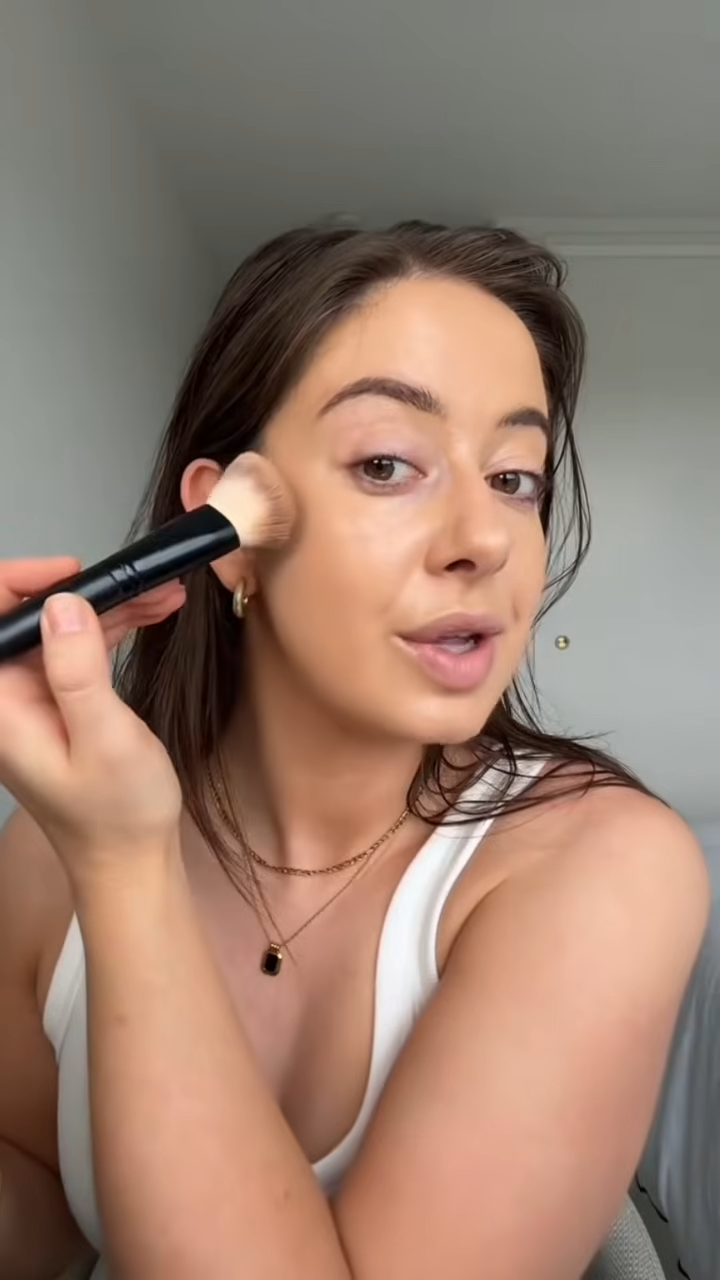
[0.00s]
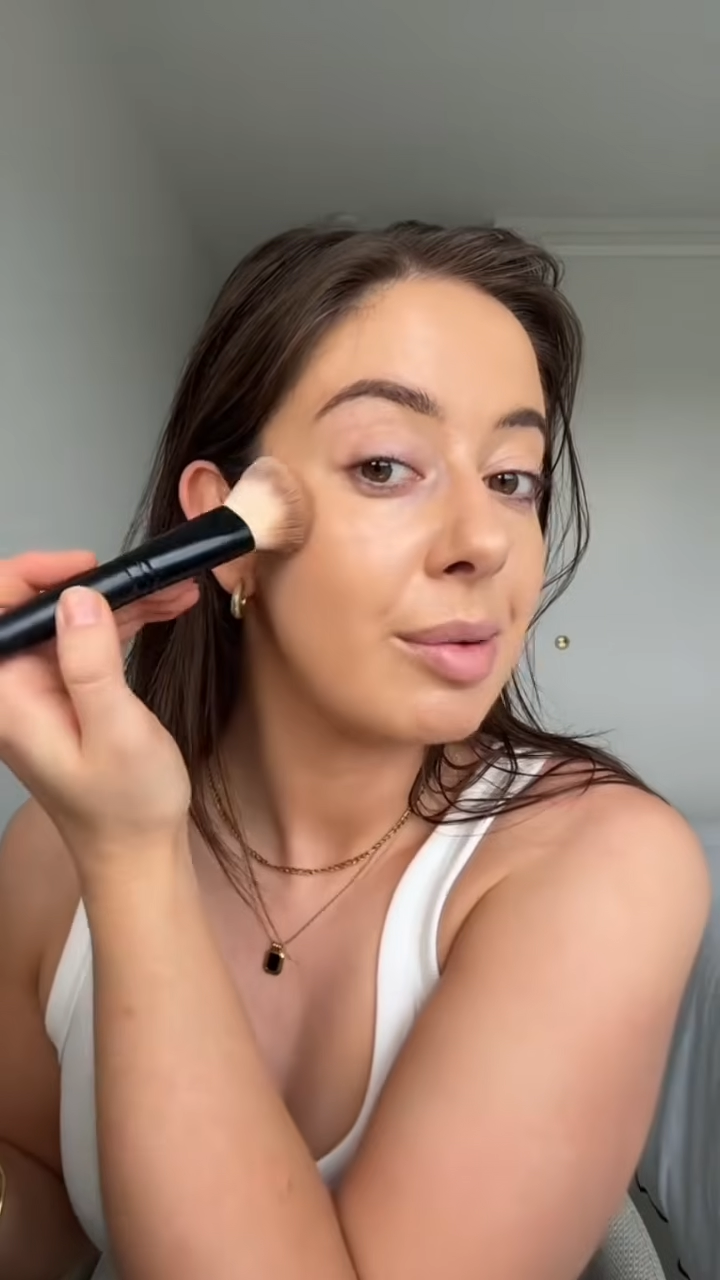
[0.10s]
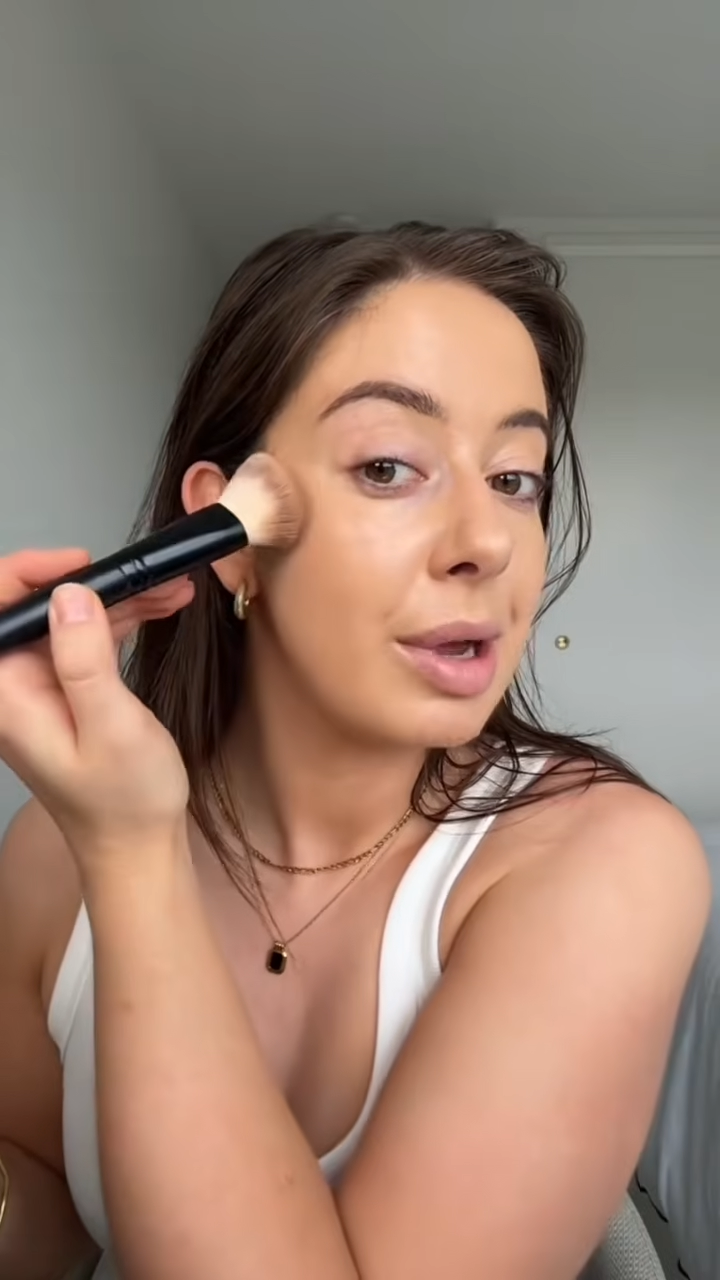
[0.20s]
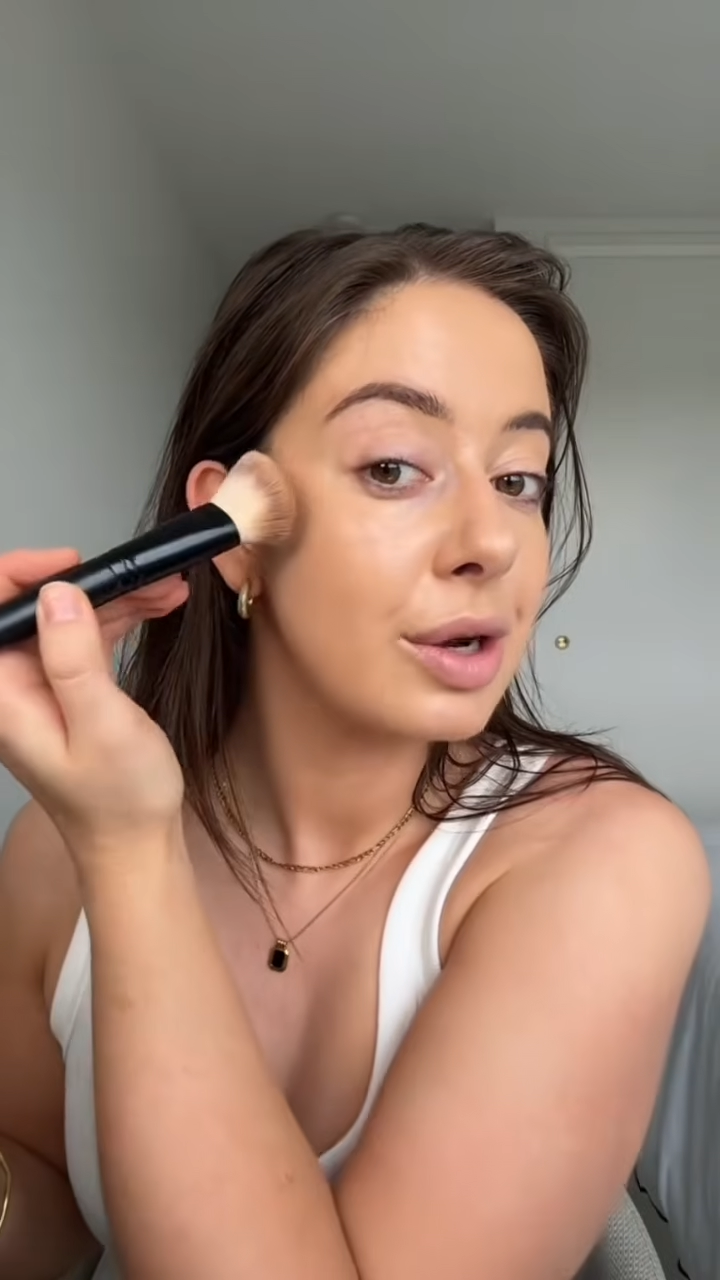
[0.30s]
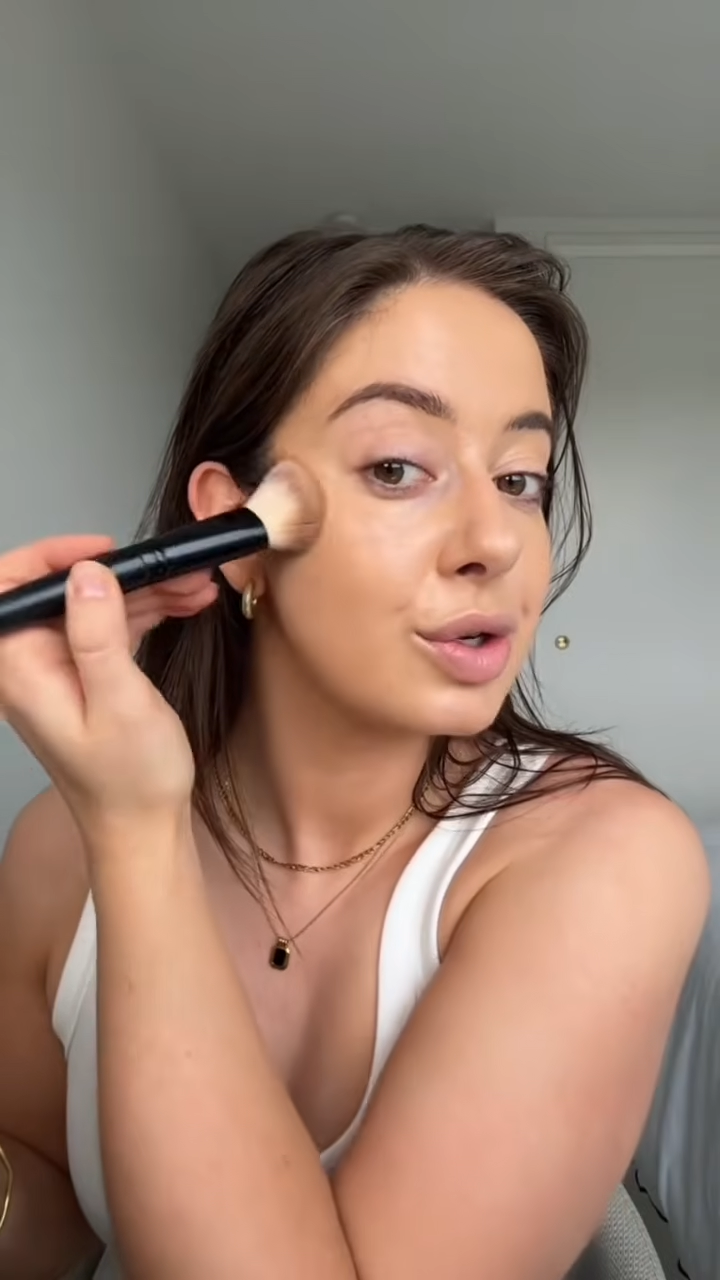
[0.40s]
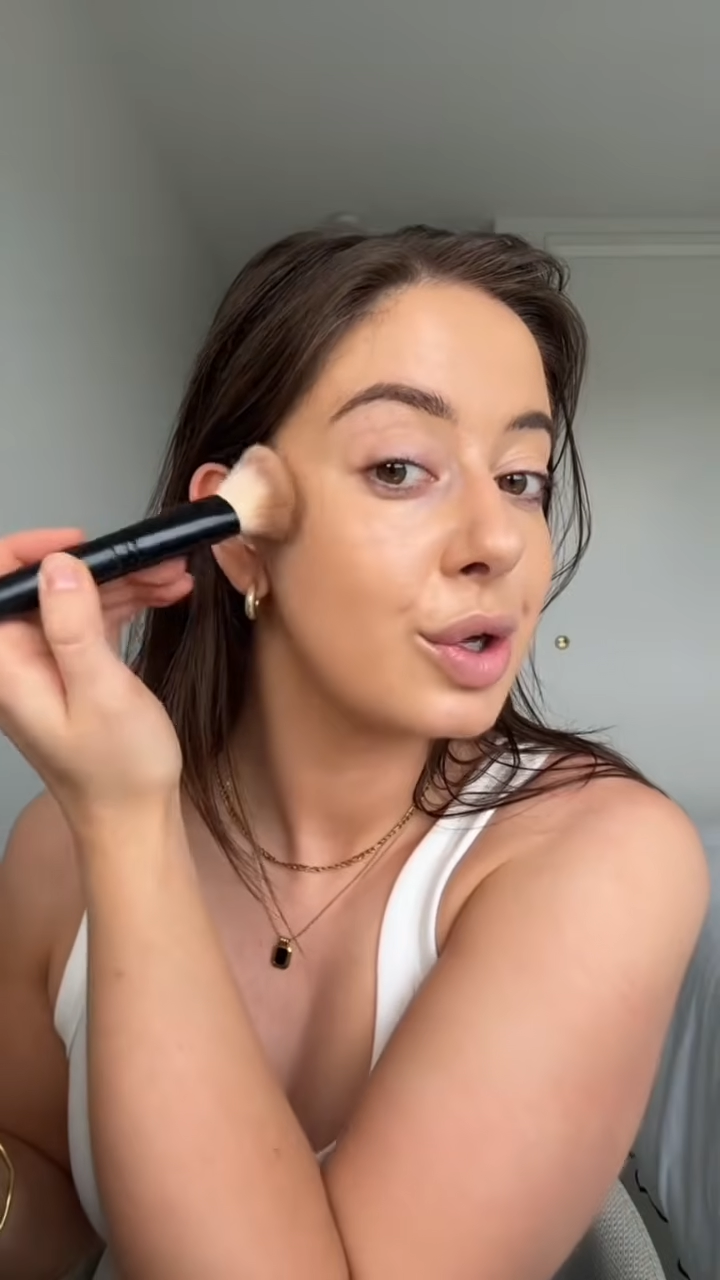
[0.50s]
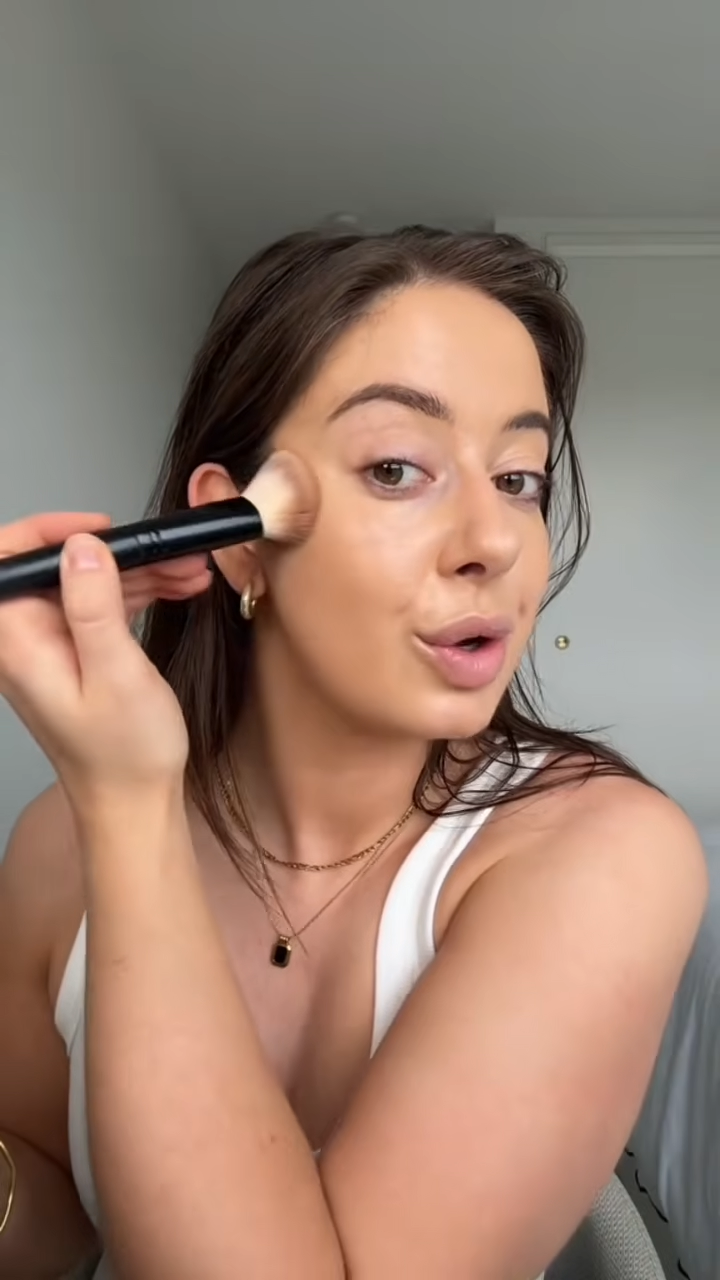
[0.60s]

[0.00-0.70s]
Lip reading: that I'm actually